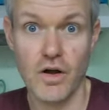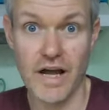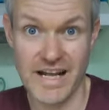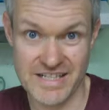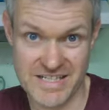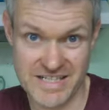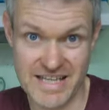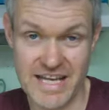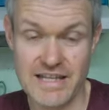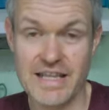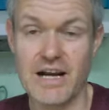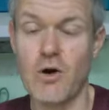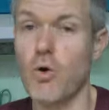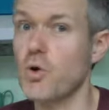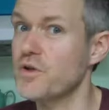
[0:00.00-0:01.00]
and stay
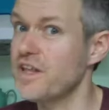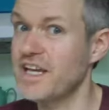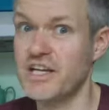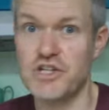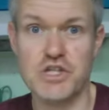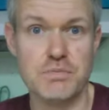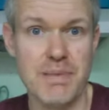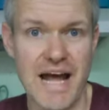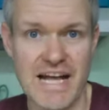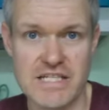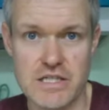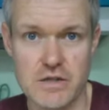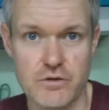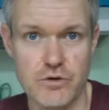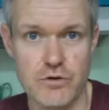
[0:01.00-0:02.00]
there, or they can just
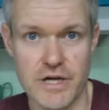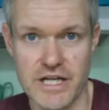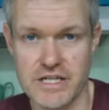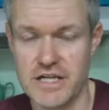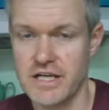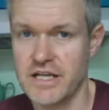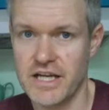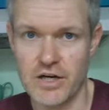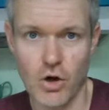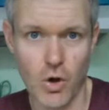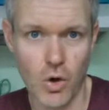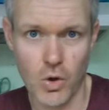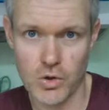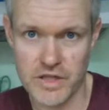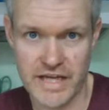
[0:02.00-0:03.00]
pass through it. It
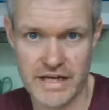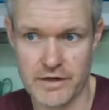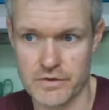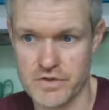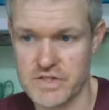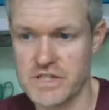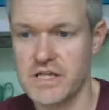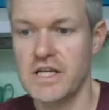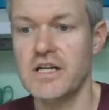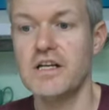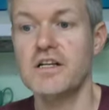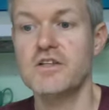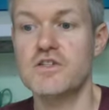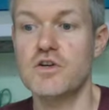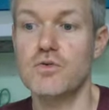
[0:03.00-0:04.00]
all counts.
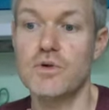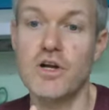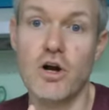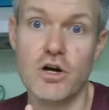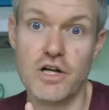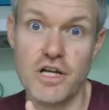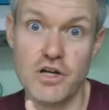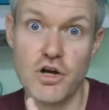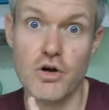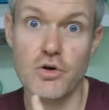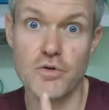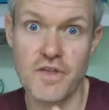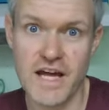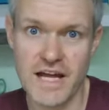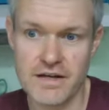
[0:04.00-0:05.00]
So we already
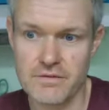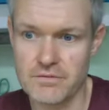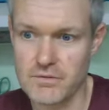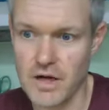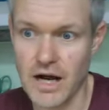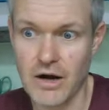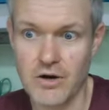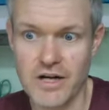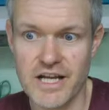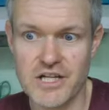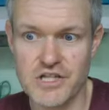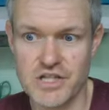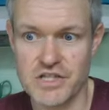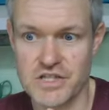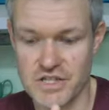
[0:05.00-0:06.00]
know that our
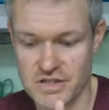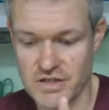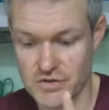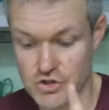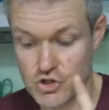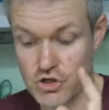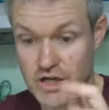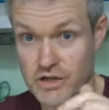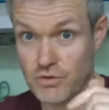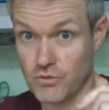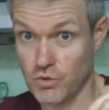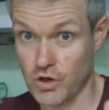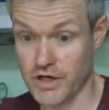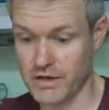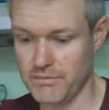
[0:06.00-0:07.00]
agent is trying to
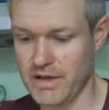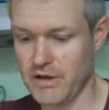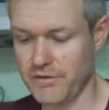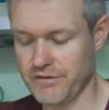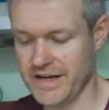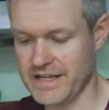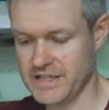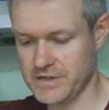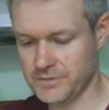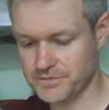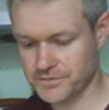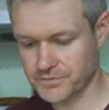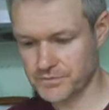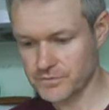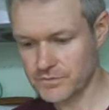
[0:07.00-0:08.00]
work in Belfast.
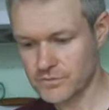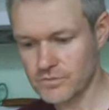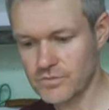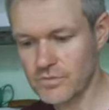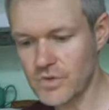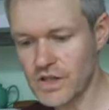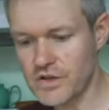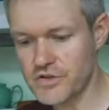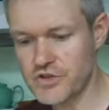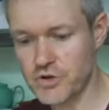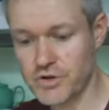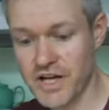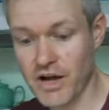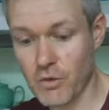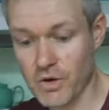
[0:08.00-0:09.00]
So
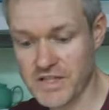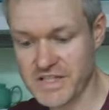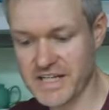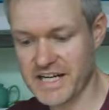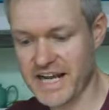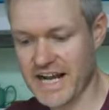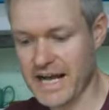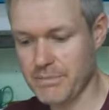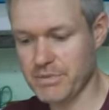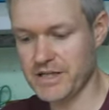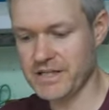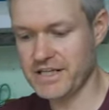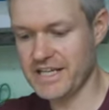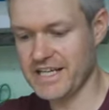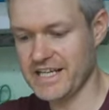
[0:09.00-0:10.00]
now what's going to
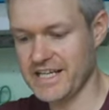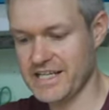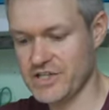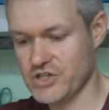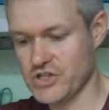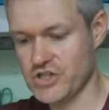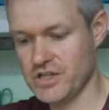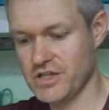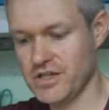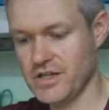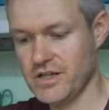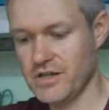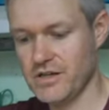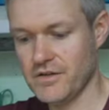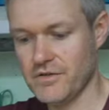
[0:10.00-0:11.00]
happen is
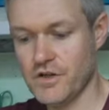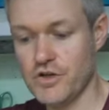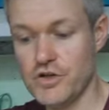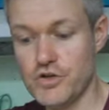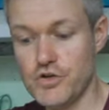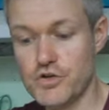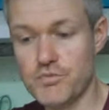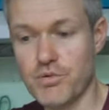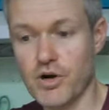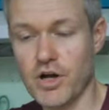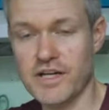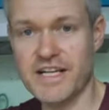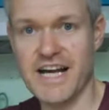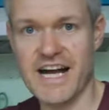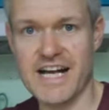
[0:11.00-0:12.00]
the news
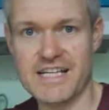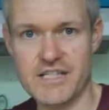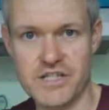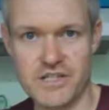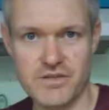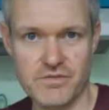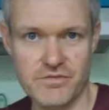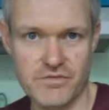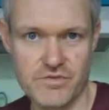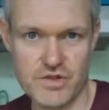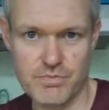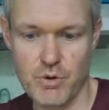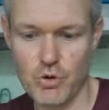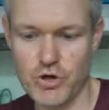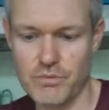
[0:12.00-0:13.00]
broadcast
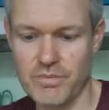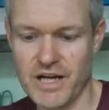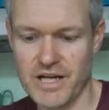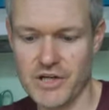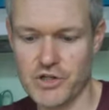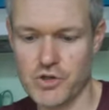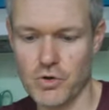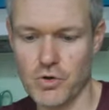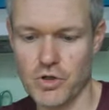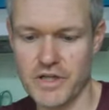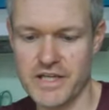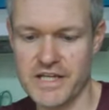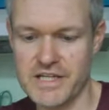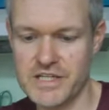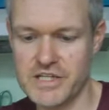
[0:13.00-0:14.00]
spoken by control
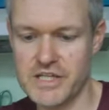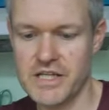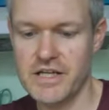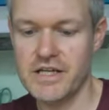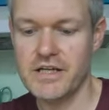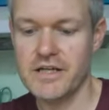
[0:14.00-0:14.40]
is